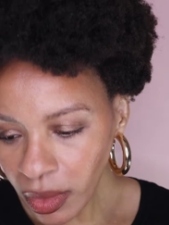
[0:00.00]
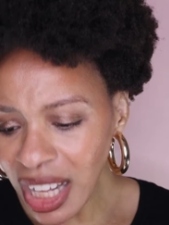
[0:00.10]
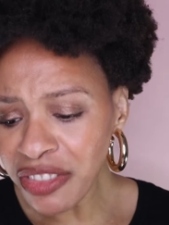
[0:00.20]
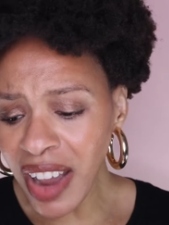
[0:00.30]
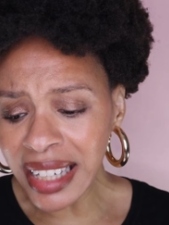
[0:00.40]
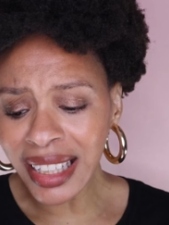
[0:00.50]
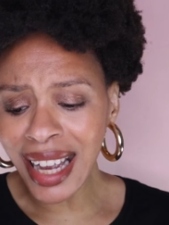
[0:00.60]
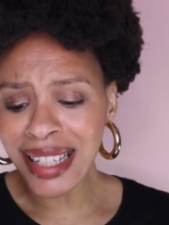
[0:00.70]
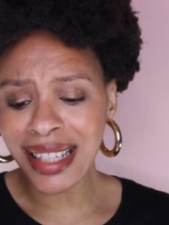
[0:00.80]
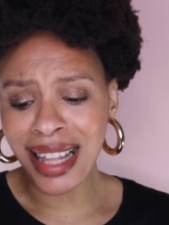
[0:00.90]
And finally,
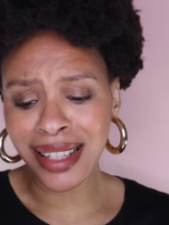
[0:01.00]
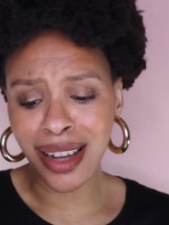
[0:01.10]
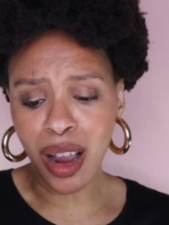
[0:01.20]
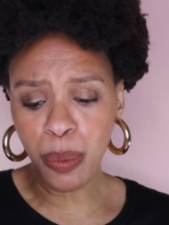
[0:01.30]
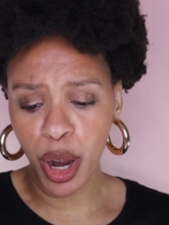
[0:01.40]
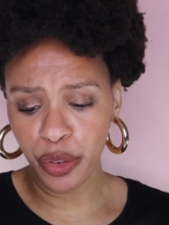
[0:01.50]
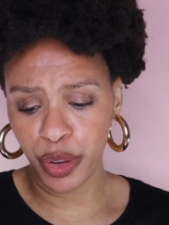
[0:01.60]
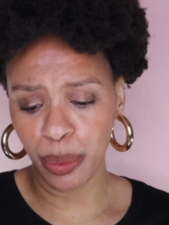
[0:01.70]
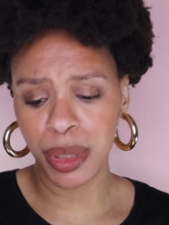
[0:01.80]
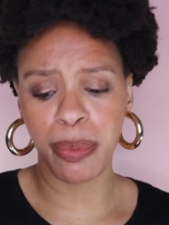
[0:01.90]
guys, let's talk
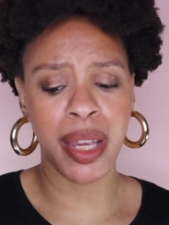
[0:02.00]
perfumes